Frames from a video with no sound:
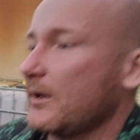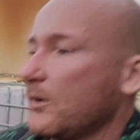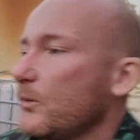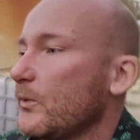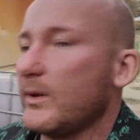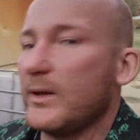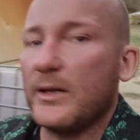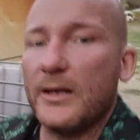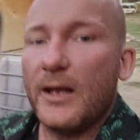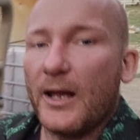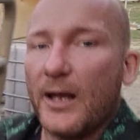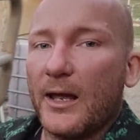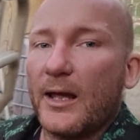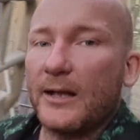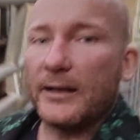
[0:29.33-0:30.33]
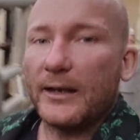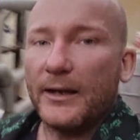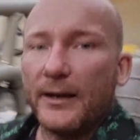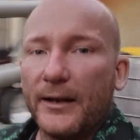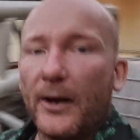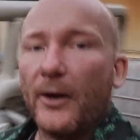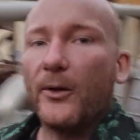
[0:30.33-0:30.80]
we are
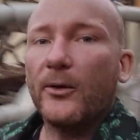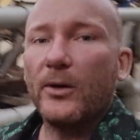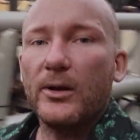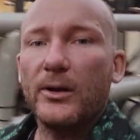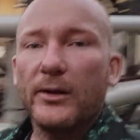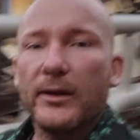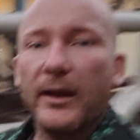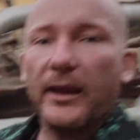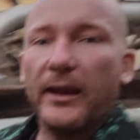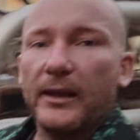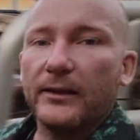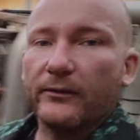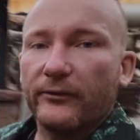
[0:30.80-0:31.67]
now in the